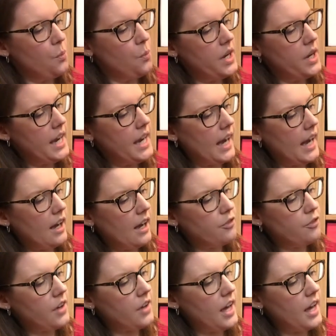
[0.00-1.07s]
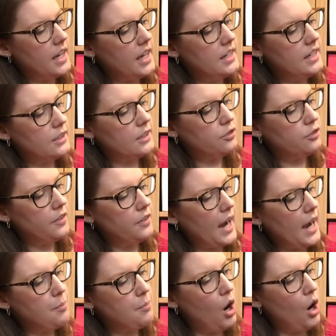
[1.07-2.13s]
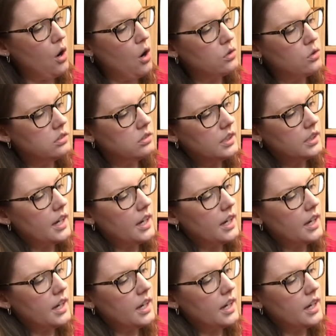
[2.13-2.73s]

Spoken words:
we have a little flagpole,